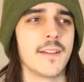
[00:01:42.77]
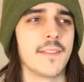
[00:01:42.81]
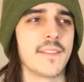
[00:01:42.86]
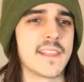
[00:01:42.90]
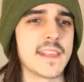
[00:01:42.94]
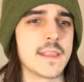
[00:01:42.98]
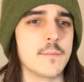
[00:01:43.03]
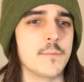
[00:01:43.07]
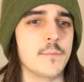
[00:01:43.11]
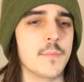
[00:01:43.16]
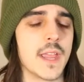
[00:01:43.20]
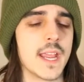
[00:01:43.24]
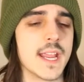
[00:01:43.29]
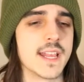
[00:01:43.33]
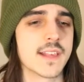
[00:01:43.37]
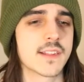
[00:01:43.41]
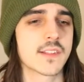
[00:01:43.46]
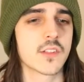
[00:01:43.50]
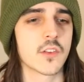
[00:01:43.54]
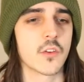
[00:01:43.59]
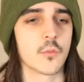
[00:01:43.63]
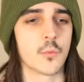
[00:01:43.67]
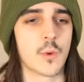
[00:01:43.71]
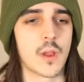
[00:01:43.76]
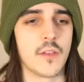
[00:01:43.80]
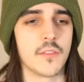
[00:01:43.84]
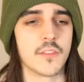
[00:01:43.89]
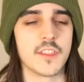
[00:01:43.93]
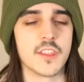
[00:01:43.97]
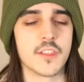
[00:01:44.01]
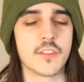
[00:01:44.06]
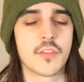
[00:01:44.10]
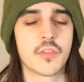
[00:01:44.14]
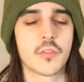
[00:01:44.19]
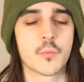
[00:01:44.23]
The bass around
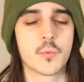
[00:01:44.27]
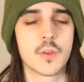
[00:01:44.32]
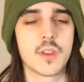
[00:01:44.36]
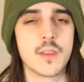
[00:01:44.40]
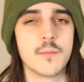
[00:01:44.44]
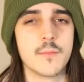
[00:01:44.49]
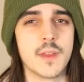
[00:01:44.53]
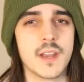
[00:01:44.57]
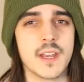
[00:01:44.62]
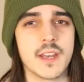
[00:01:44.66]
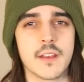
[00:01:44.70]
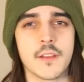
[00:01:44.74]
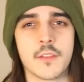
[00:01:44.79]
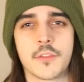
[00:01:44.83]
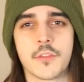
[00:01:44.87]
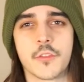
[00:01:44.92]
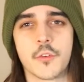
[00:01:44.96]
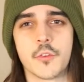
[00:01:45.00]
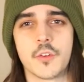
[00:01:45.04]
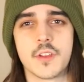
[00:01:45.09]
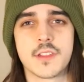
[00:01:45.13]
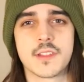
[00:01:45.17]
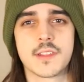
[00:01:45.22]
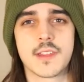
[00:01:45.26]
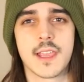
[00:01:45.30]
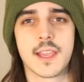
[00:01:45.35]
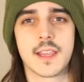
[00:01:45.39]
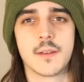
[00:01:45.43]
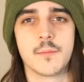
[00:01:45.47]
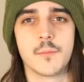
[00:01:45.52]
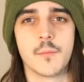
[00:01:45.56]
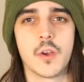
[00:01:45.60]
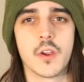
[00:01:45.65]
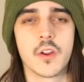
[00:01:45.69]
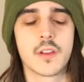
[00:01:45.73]
the 3-minute and
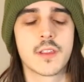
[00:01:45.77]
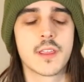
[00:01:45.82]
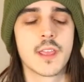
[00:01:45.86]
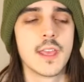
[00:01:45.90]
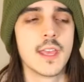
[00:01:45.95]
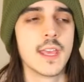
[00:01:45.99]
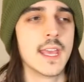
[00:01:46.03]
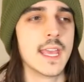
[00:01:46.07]
30-second mark